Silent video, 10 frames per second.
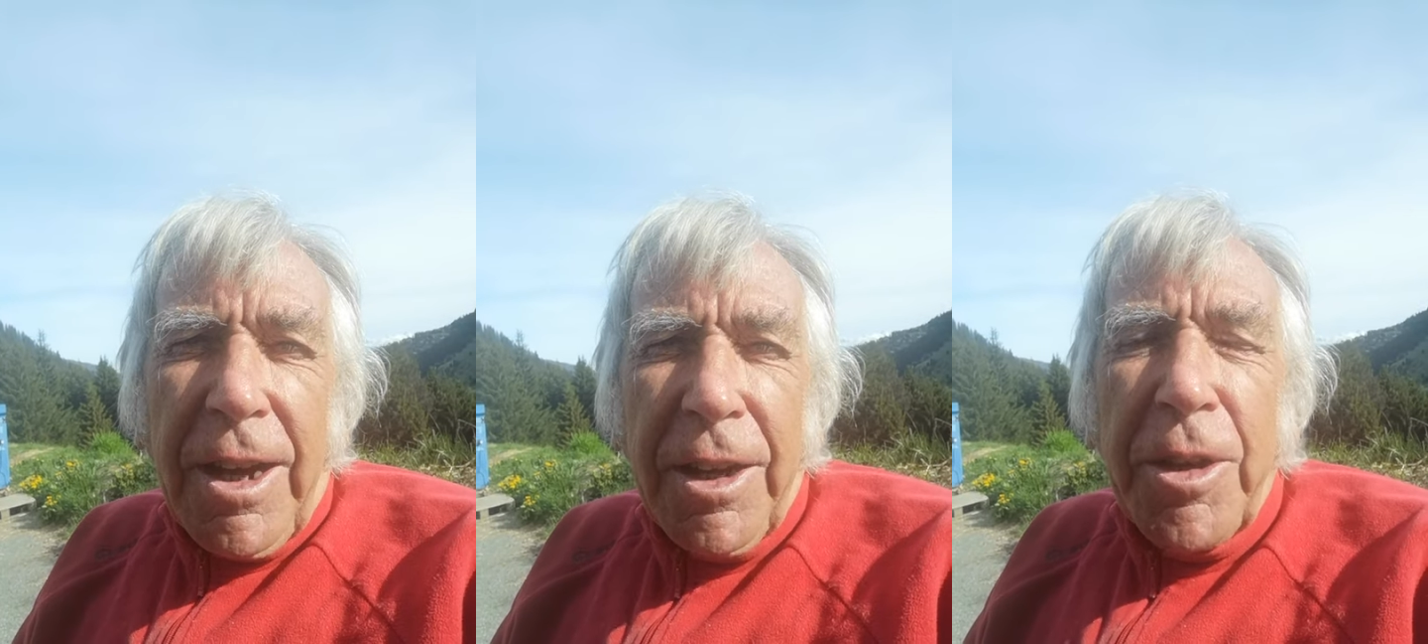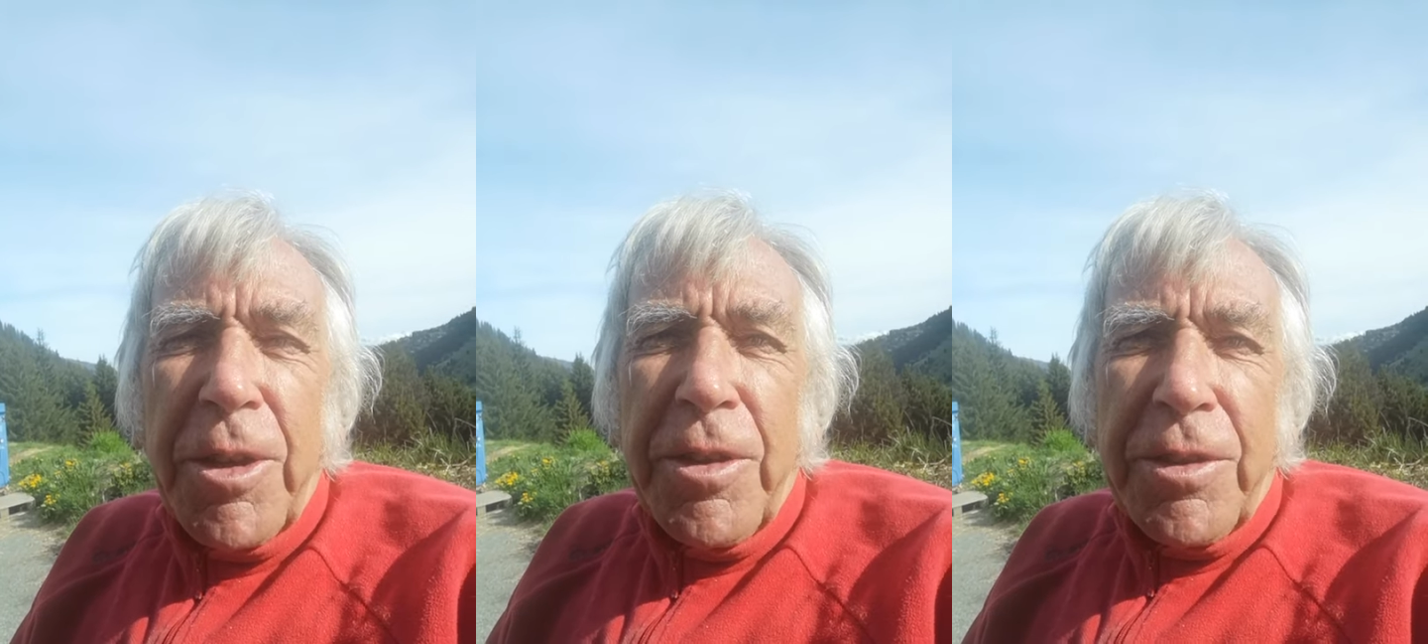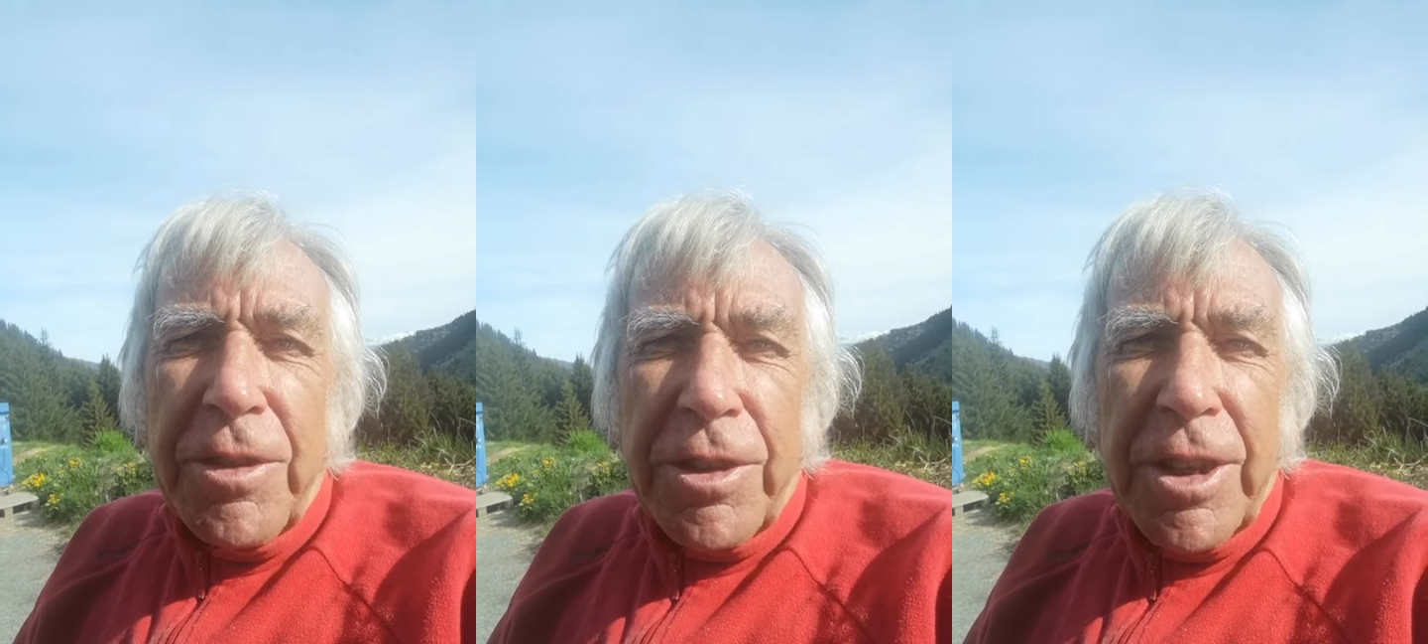I
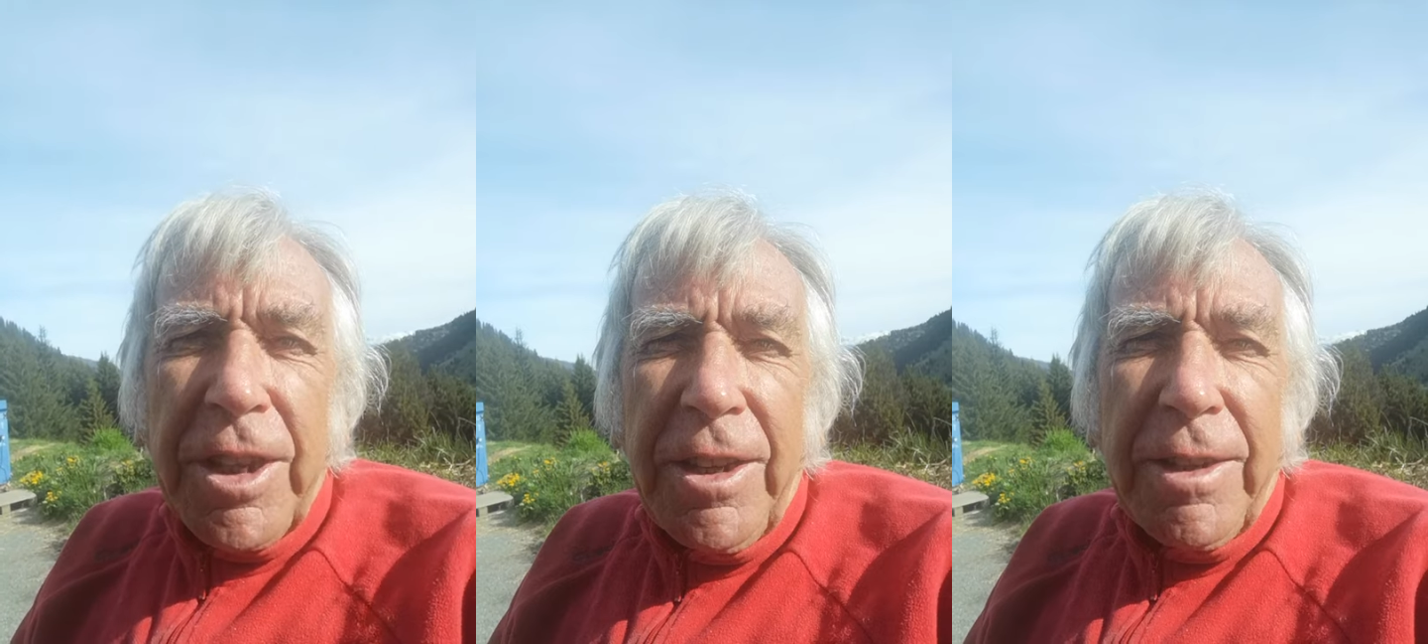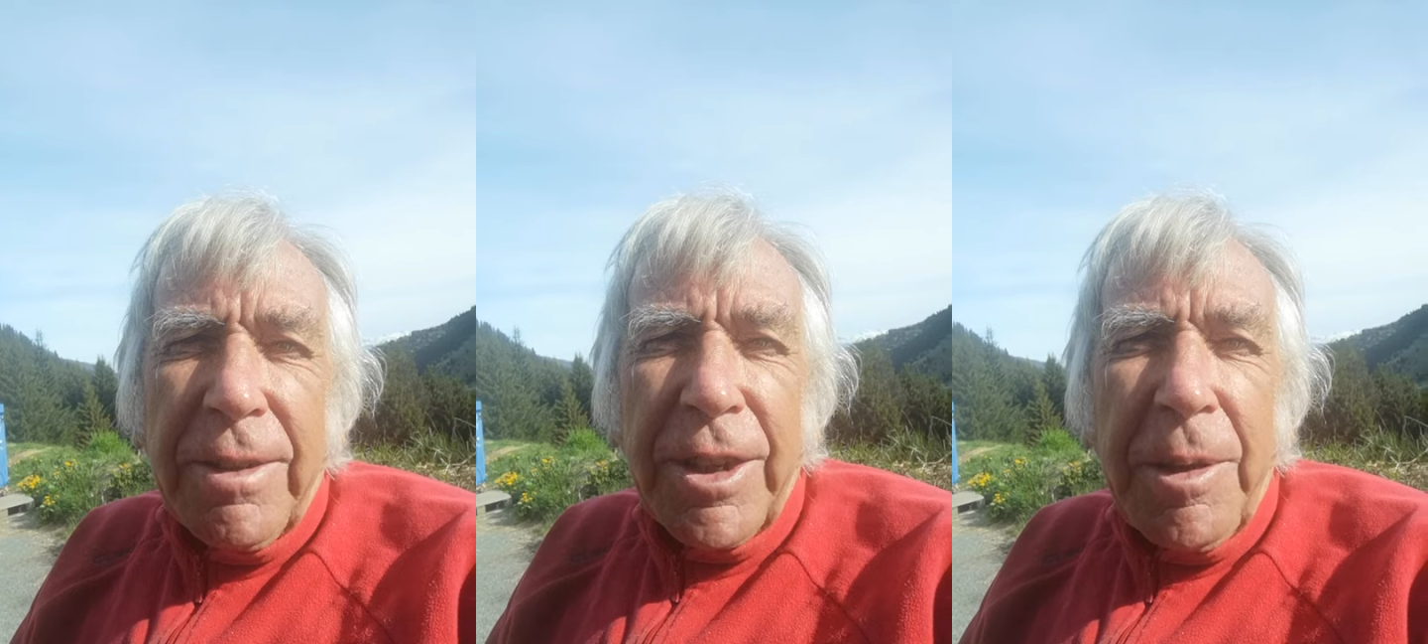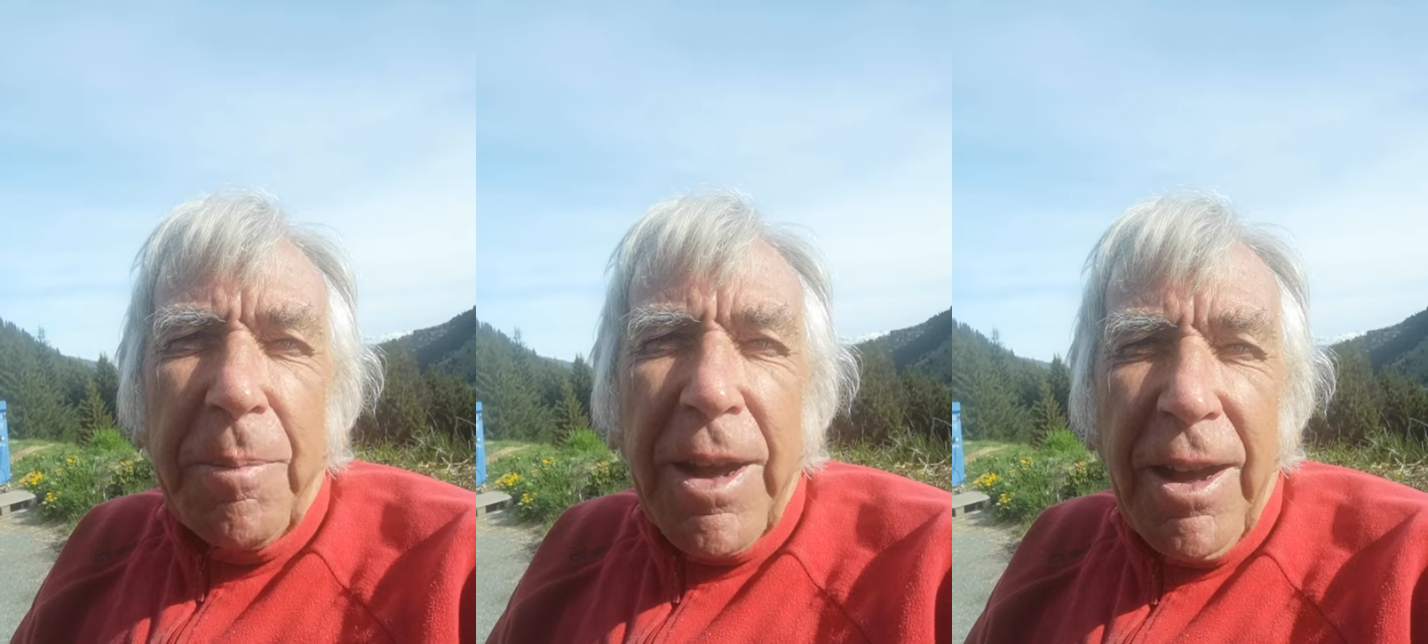learned to ski
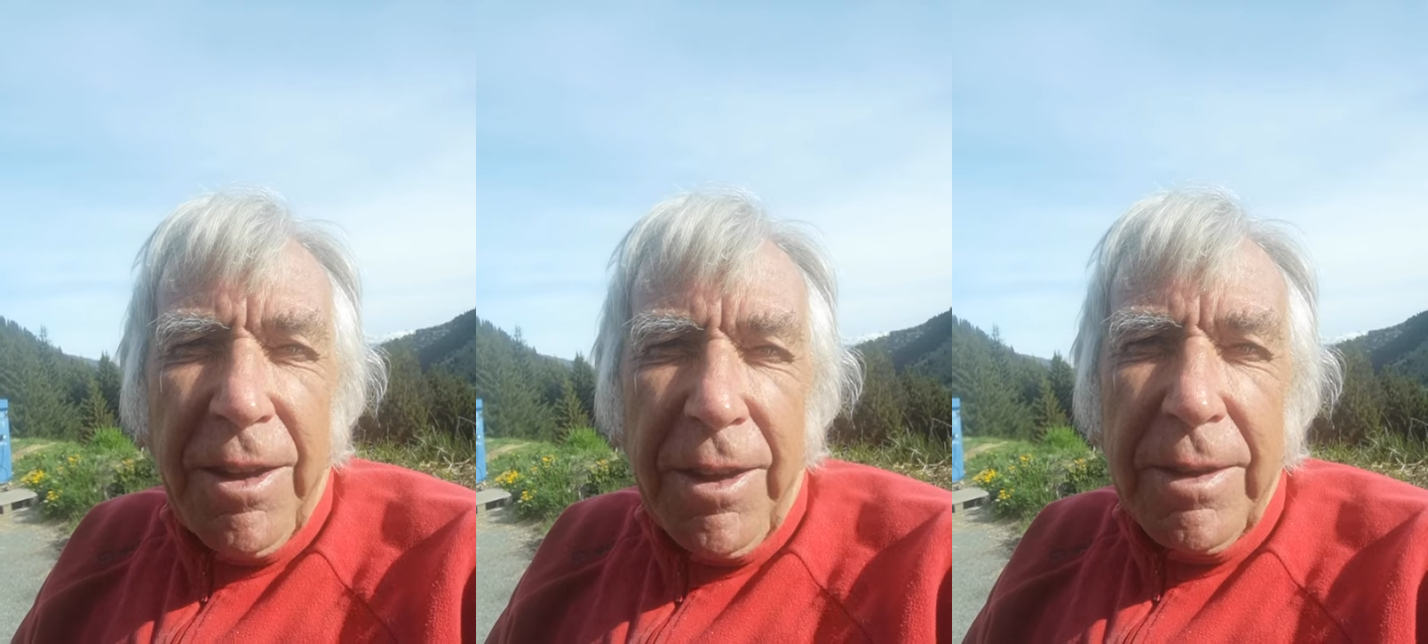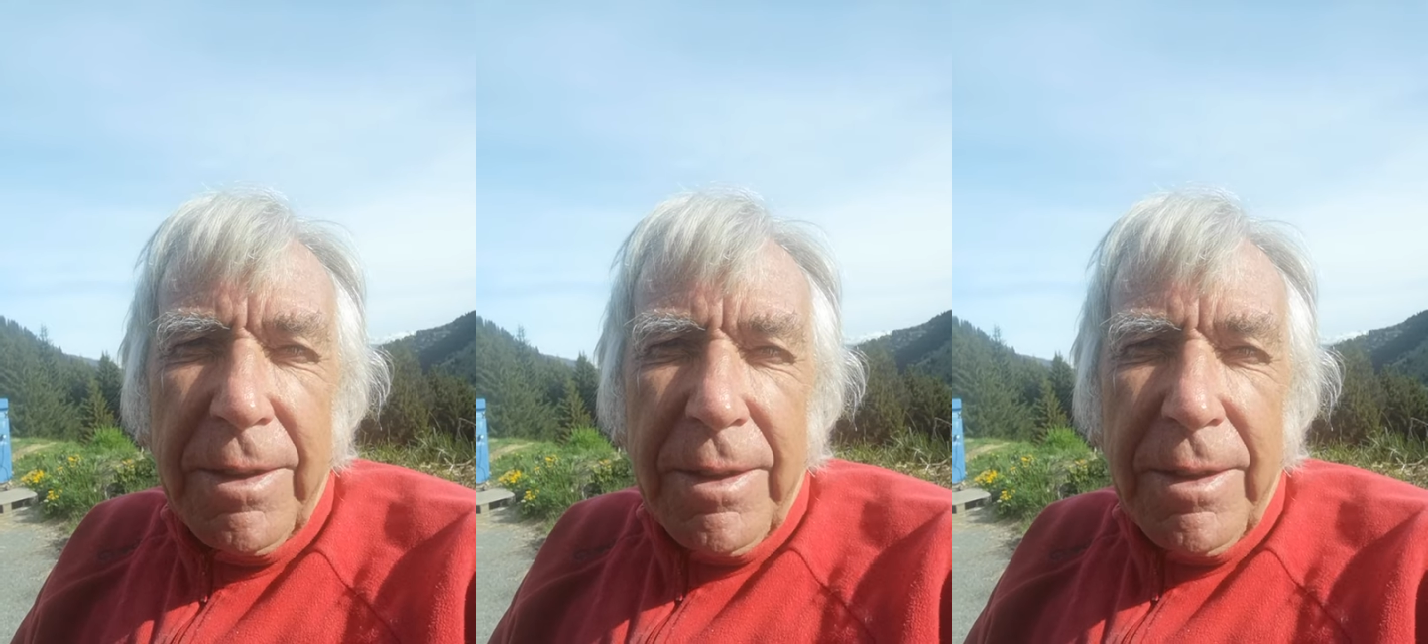deep powder,